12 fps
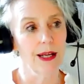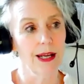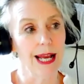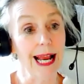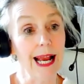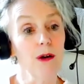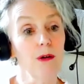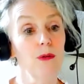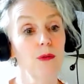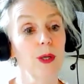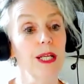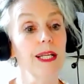
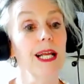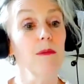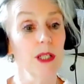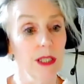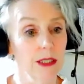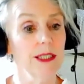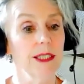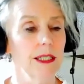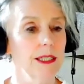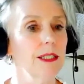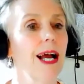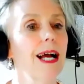how we can help learners
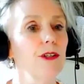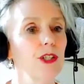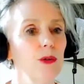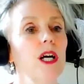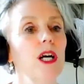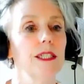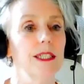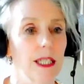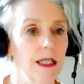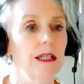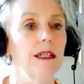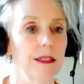learn. So, how do you learn as a
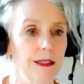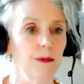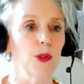learner?